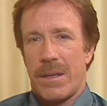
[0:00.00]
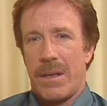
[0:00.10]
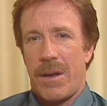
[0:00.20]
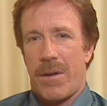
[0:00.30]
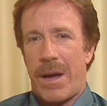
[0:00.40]

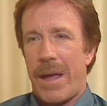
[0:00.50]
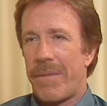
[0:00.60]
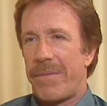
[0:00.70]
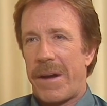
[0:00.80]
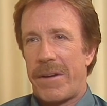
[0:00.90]
you know, I
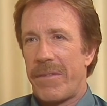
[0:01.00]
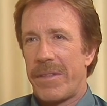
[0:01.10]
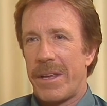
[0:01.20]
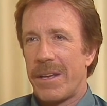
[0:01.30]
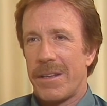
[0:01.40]
have fired
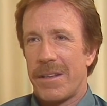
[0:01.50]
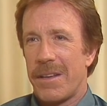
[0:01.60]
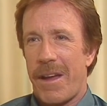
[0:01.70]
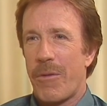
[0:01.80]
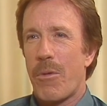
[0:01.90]

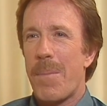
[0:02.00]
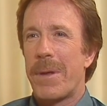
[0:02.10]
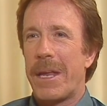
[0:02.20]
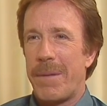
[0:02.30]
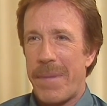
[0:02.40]
every
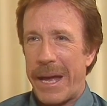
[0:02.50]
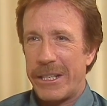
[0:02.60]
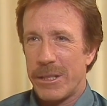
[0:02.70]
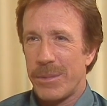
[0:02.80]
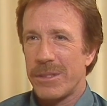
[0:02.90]
weapon
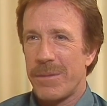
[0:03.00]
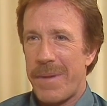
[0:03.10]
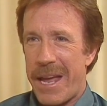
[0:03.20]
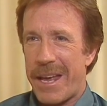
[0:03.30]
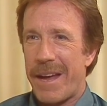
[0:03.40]
imaginable to
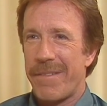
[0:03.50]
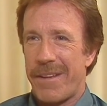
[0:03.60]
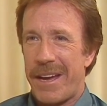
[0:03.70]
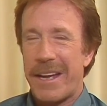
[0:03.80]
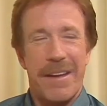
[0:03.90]
man
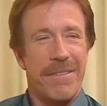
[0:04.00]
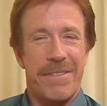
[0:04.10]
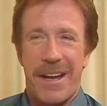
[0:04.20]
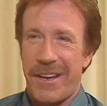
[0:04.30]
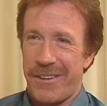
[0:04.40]
I have
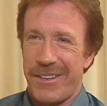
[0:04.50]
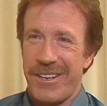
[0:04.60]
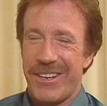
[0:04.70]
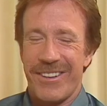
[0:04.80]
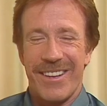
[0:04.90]
fired,
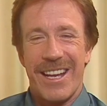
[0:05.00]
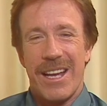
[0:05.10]
you know.